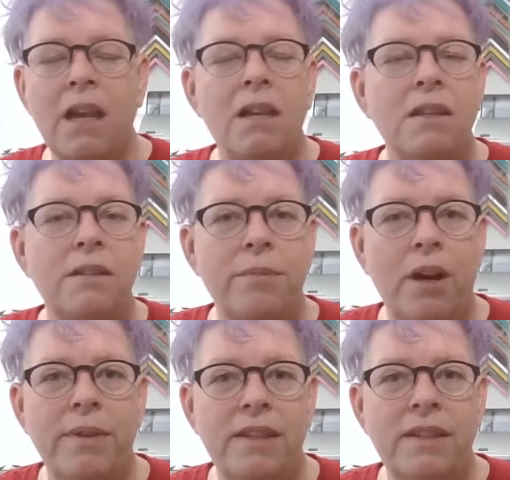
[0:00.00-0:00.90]
Small
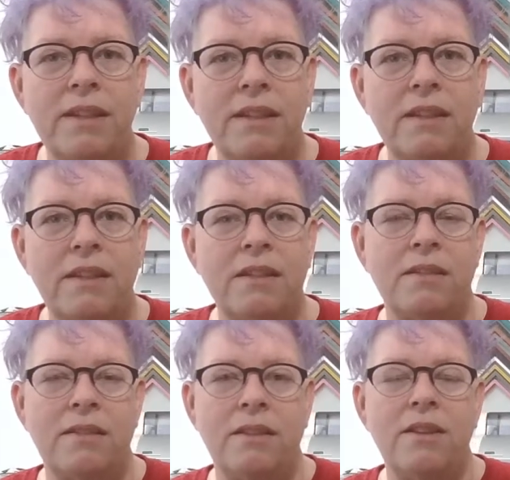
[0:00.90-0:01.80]
businesses.
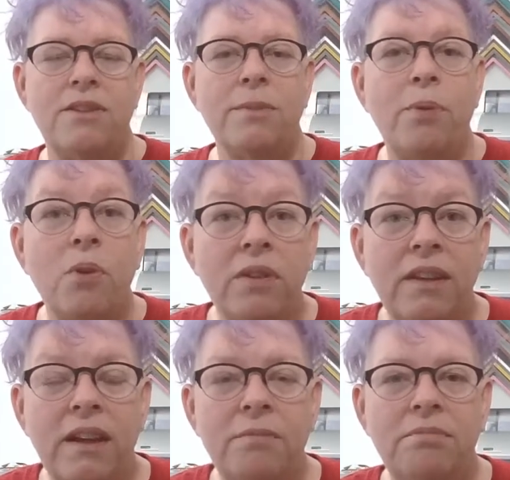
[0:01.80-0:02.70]
Support
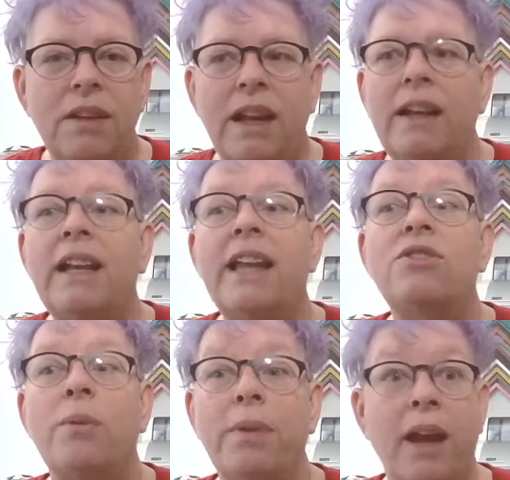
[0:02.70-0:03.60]
them and let's
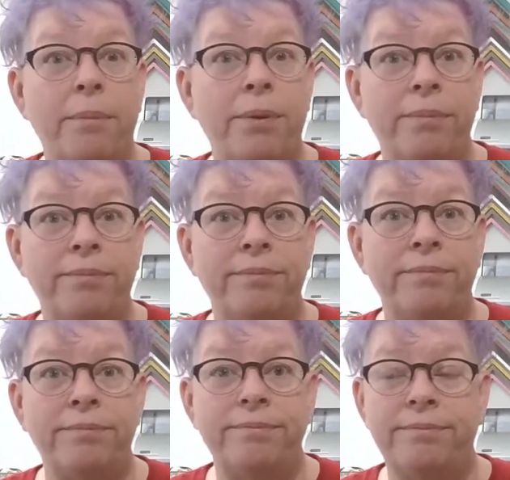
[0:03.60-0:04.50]
open up.
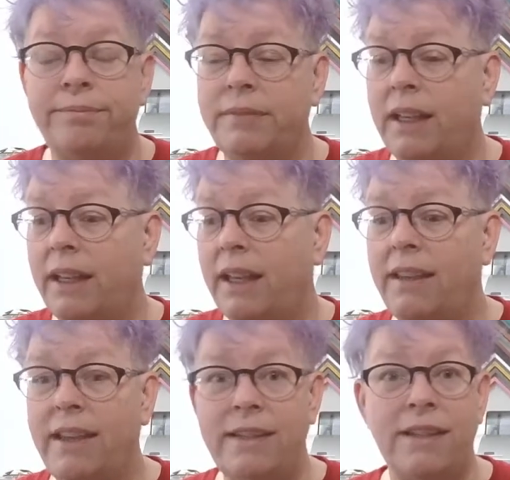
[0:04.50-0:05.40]

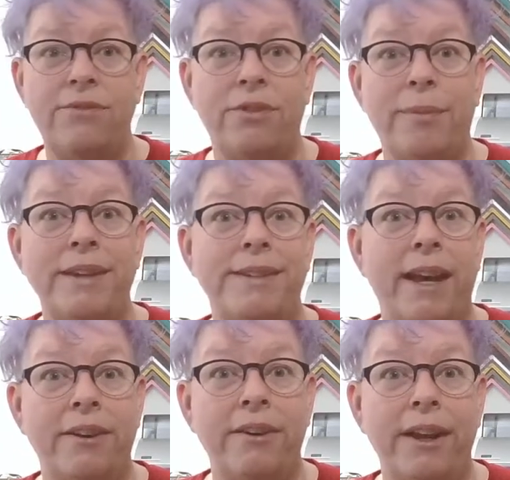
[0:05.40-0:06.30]
And that's it for my
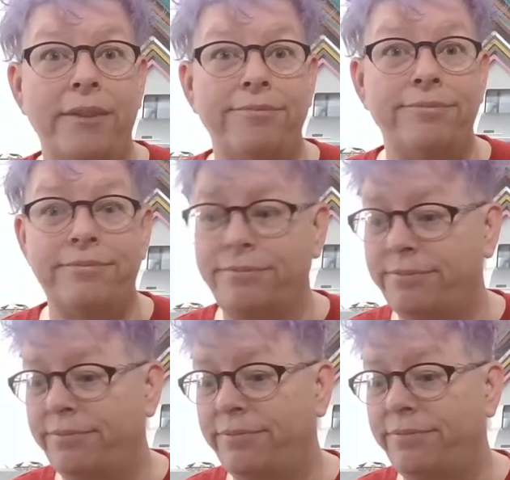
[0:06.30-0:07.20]
Saturday.
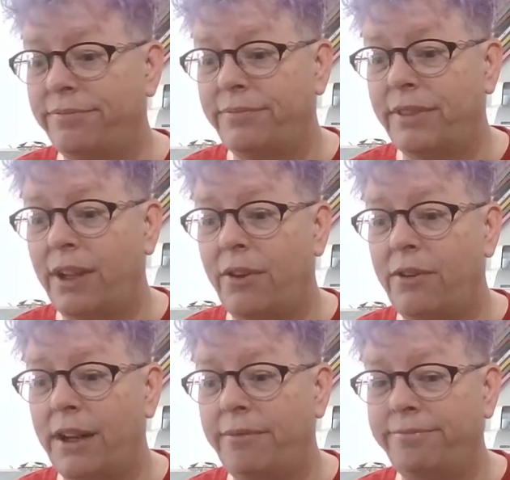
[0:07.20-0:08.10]
All right.